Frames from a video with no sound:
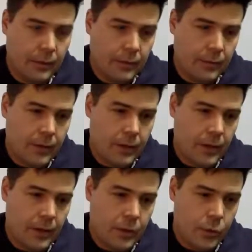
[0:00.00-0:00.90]

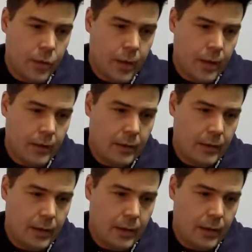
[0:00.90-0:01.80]
very intertwined,
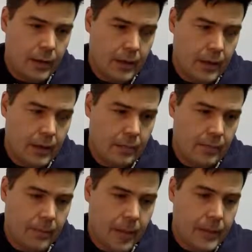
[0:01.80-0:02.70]

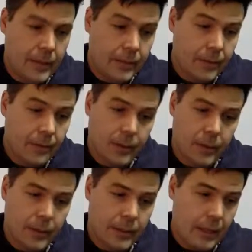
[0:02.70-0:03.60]
and
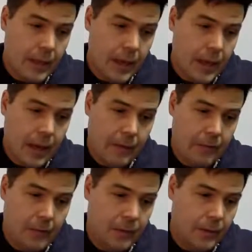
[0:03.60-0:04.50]
difficult, and I
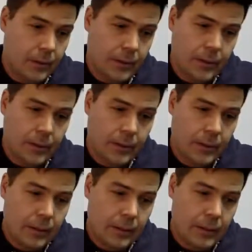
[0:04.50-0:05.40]
feel
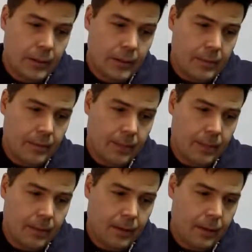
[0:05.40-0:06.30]

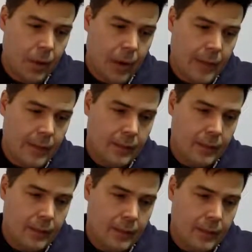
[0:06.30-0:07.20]
I
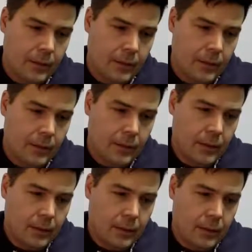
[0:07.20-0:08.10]
still,
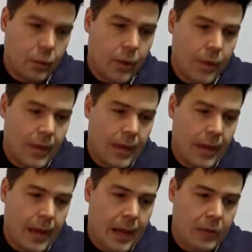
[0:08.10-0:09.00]
one thing,
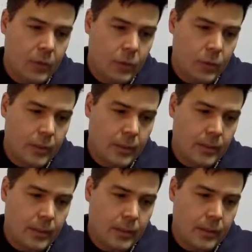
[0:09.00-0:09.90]
and I knew it was going to
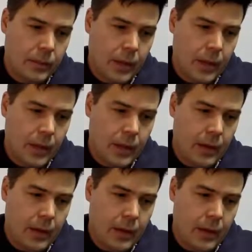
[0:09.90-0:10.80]
be this
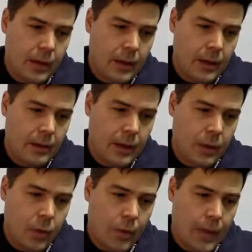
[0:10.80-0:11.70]
way,
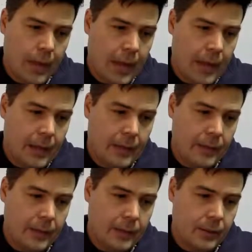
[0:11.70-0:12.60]
and one thing I can
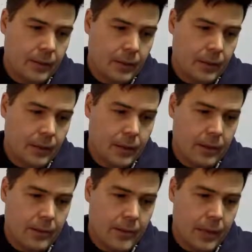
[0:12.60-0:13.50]

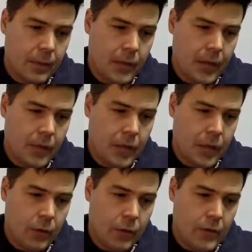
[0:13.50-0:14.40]
still say without a
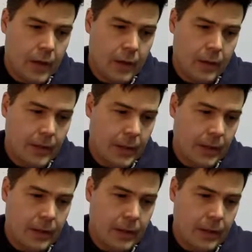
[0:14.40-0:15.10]
shadow of a doubt, that